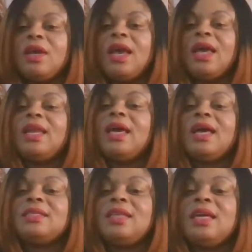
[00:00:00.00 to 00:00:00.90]
And I
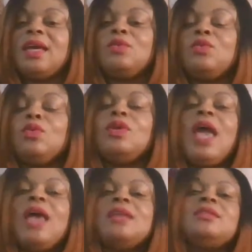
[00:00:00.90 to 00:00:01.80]
answered her no.
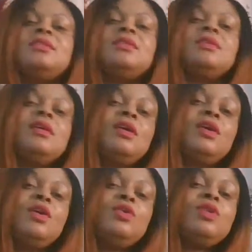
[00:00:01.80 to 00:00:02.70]
Yes,
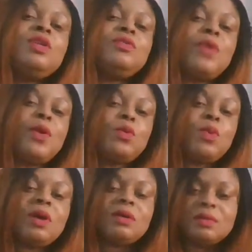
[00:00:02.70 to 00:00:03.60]
you did very
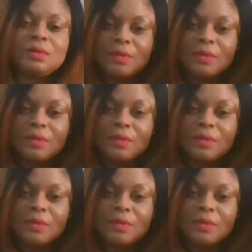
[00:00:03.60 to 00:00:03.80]
well.